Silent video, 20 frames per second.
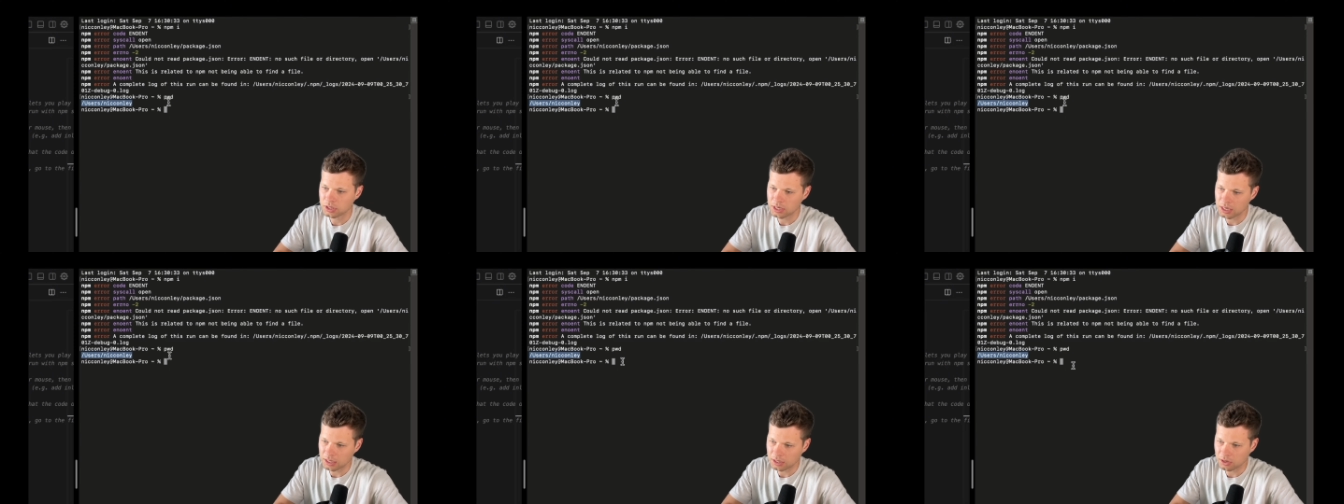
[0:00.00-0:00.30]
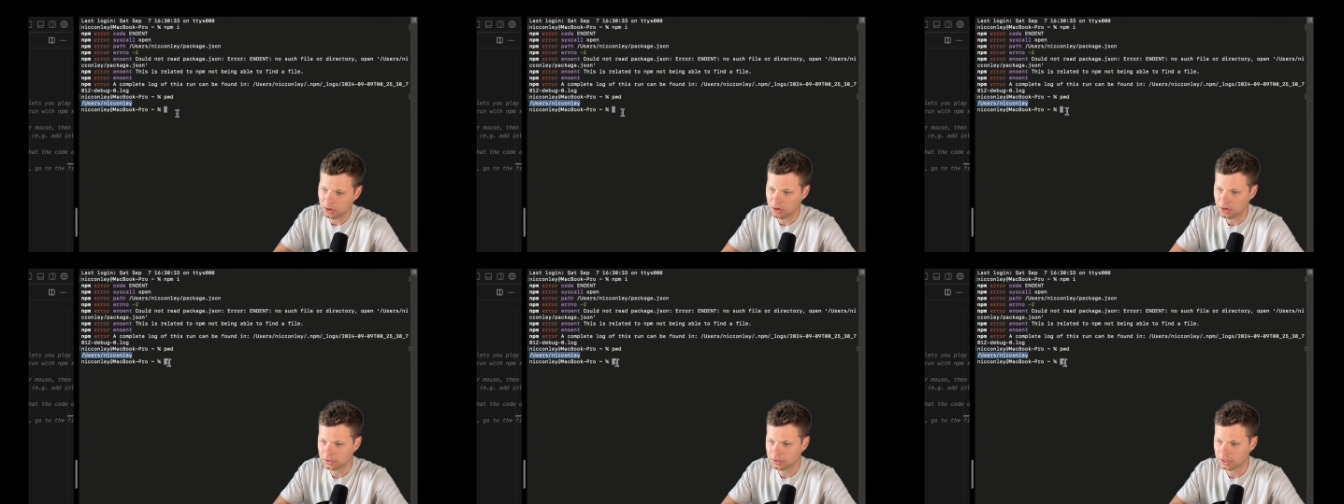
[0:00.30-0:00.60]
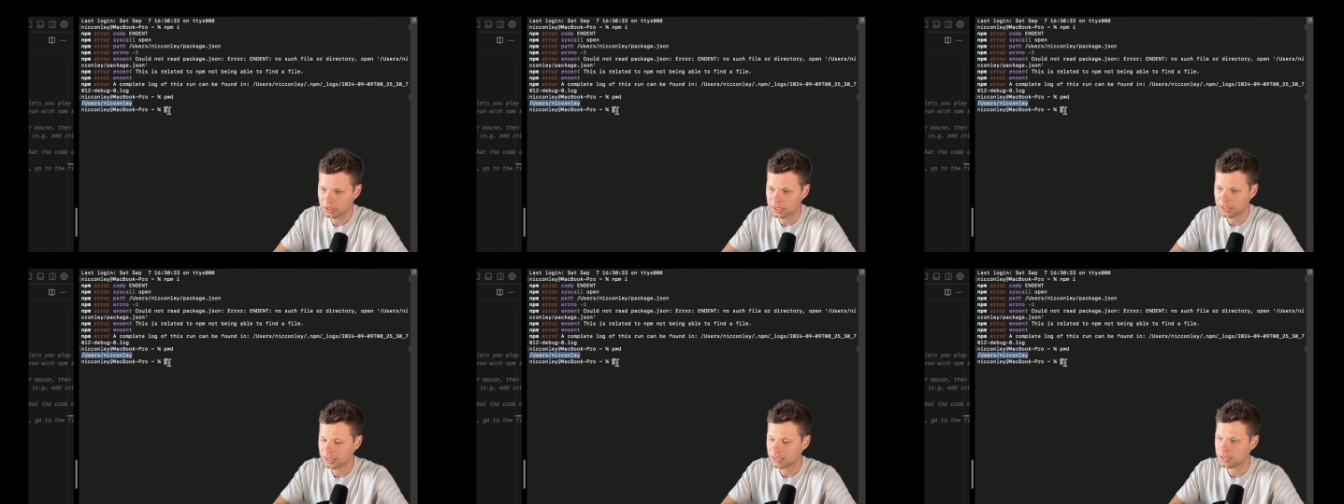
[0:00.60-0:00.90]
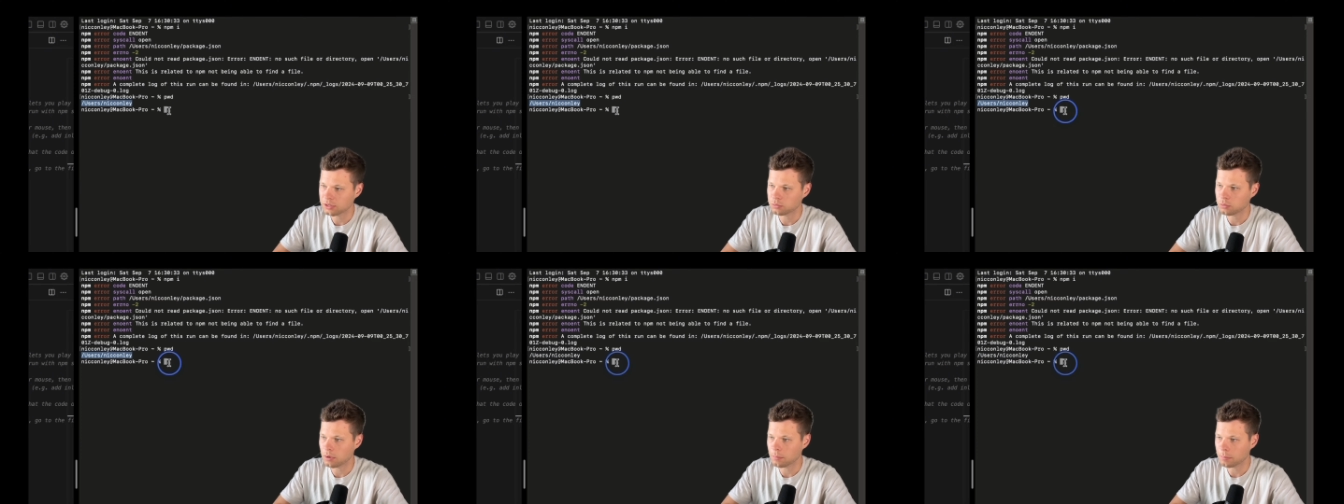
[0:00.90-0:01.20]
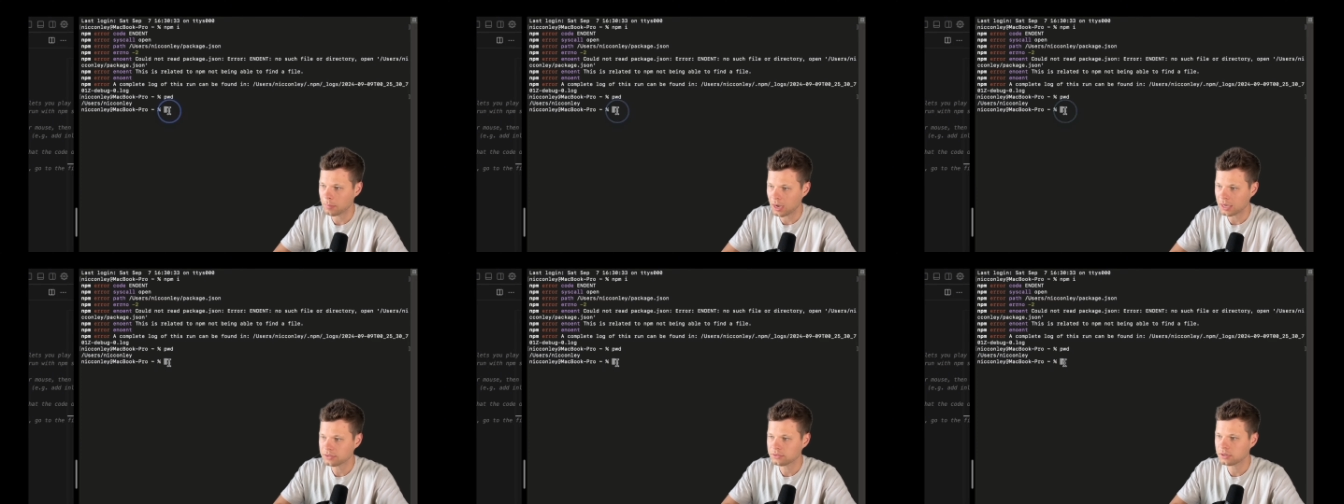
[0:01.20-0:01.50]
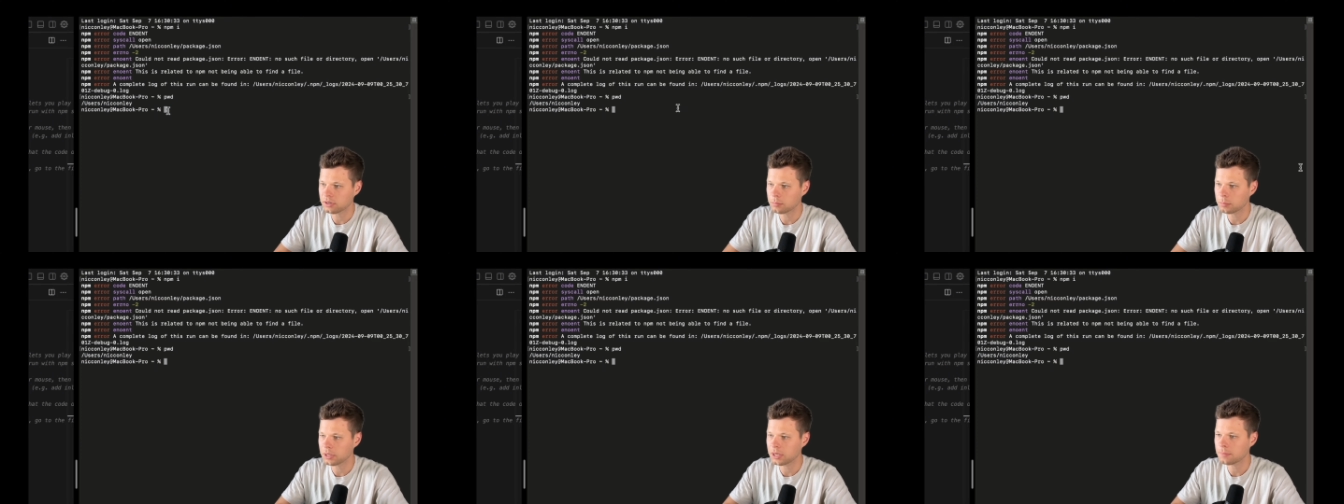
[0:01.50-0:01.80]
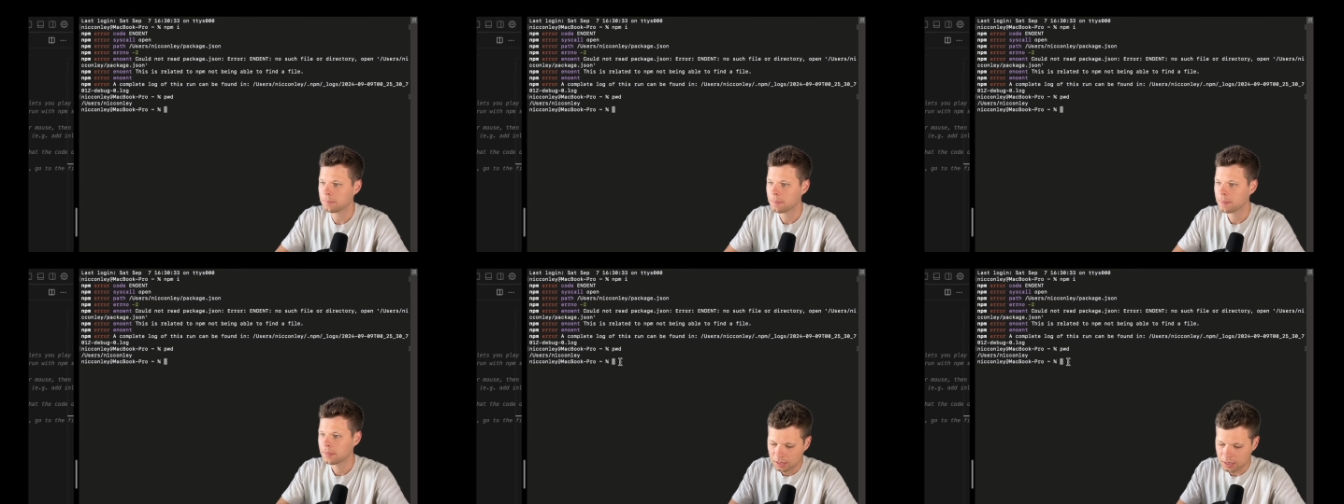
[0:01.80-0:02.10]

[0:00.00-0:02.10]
Nic Conley is what mine's going to be.